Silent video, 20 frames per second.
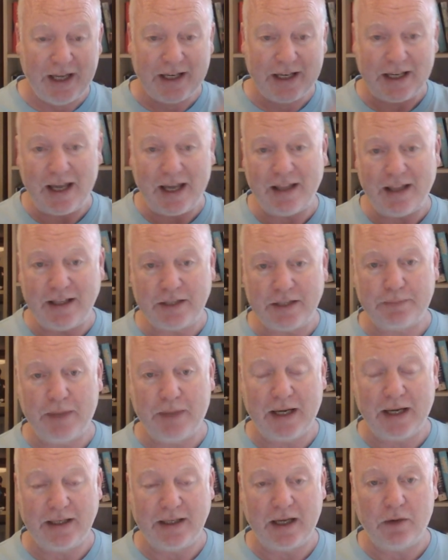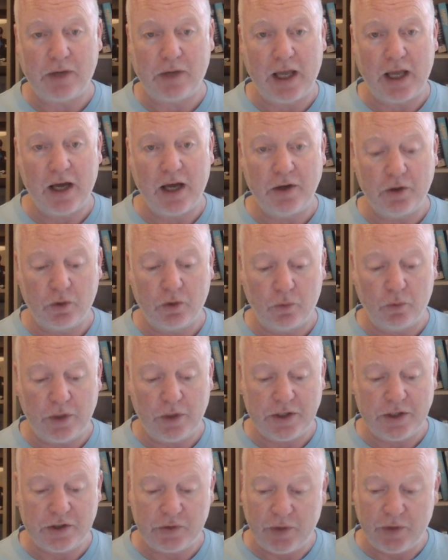Get this banged out, get another
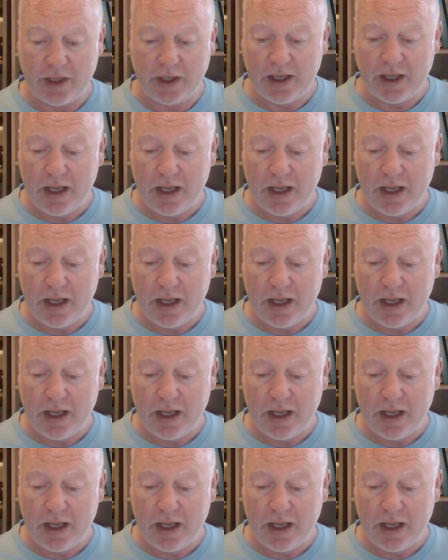win to it.